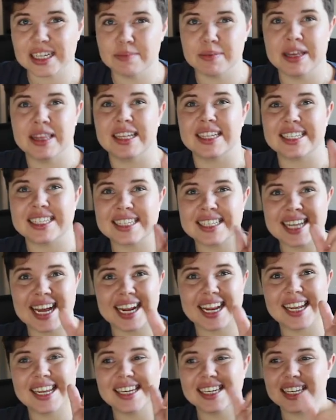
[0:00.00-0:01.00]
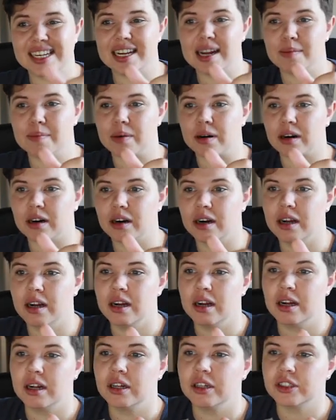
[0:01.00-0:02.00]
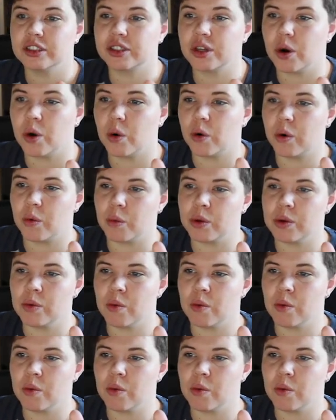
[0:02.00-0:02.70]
be the second number. So we